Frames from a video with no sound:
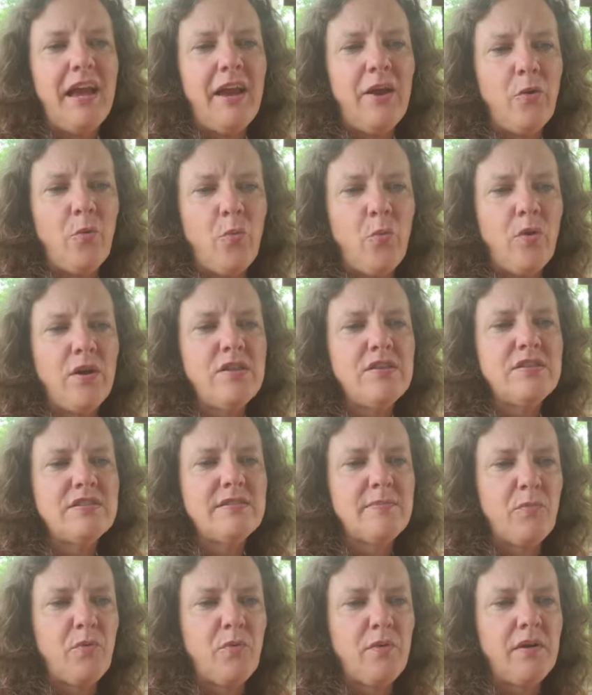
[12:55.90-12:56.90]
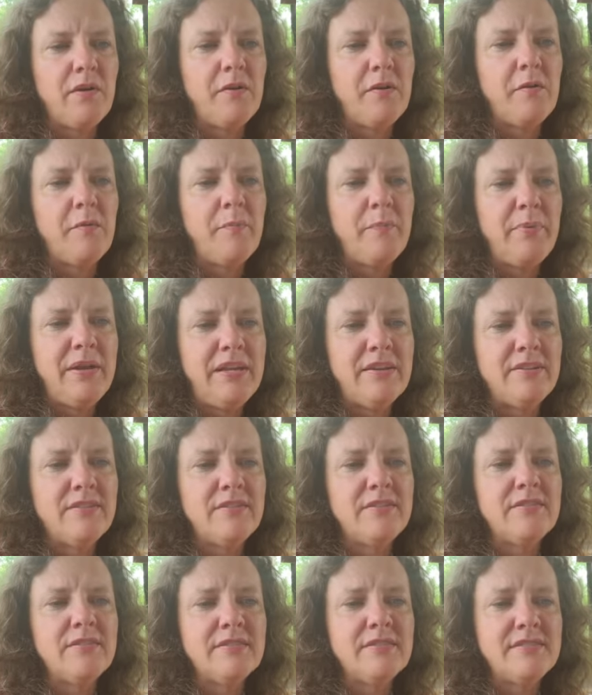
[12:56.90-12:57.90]
And once more,
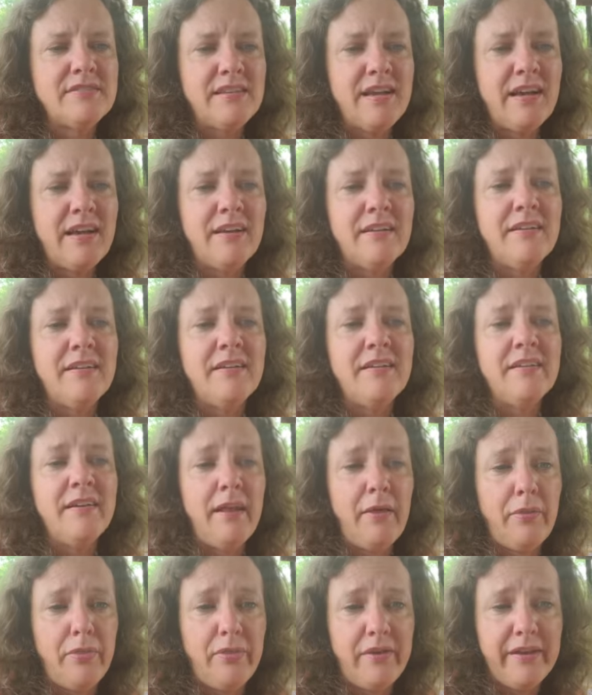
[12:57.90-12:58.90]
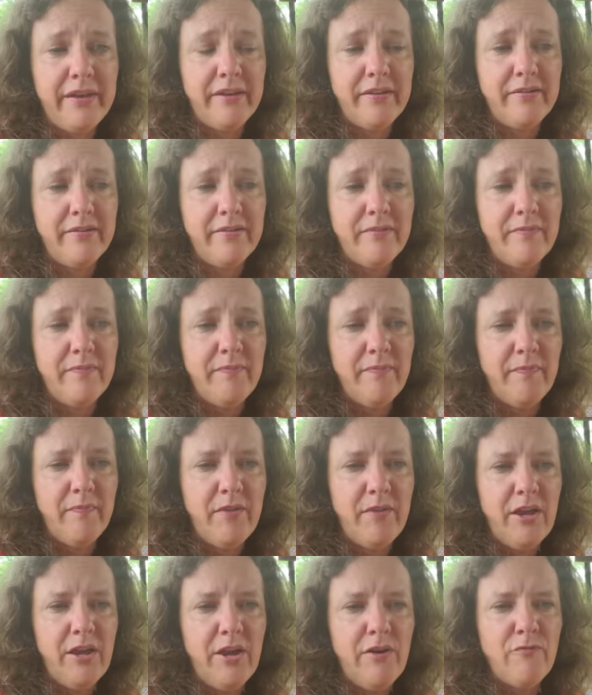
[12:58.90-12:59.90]
Peter said nothing,
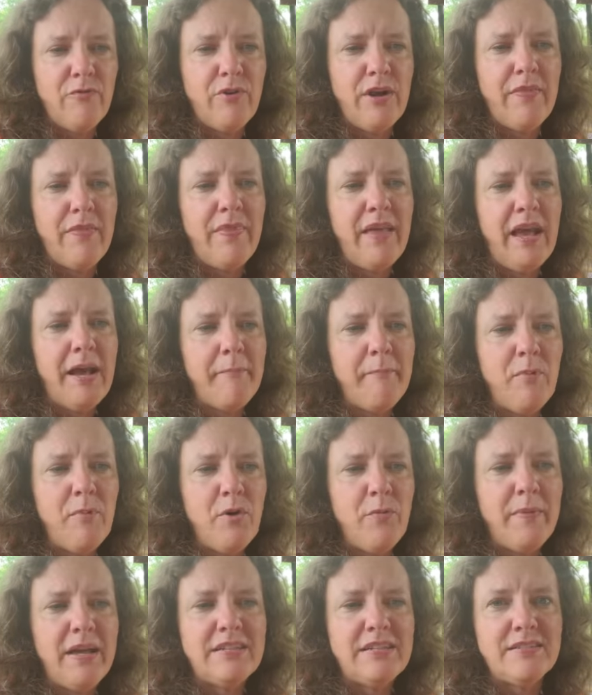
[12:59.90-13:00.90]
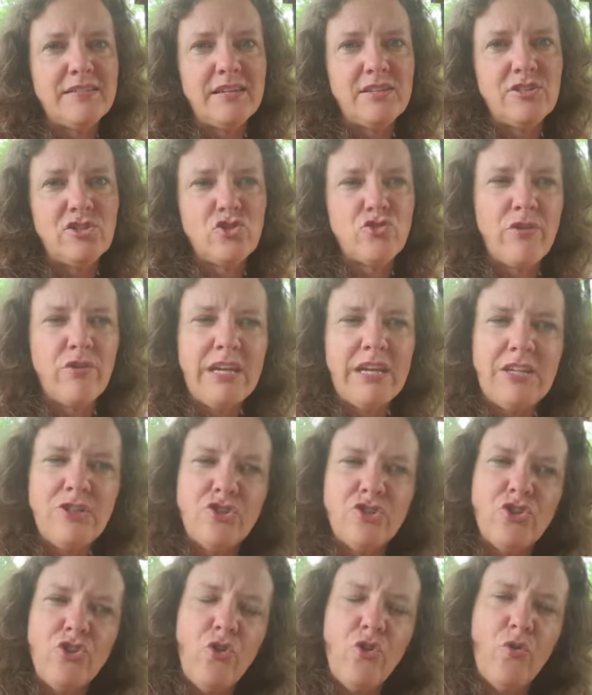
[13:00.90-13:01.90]
for at that moment a
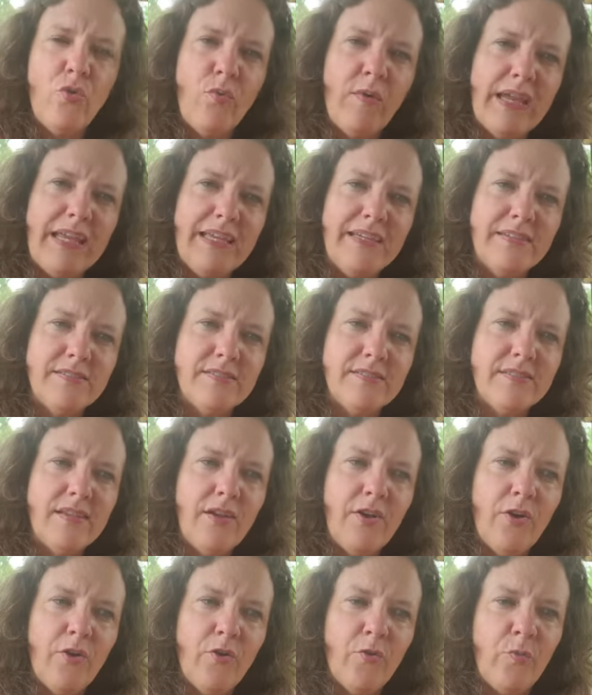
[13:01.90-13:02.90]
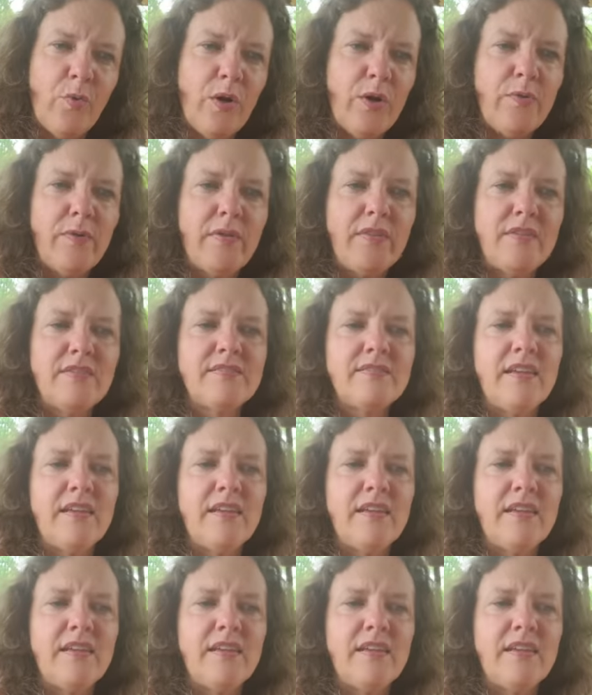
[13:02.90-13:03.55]
strange noise woke the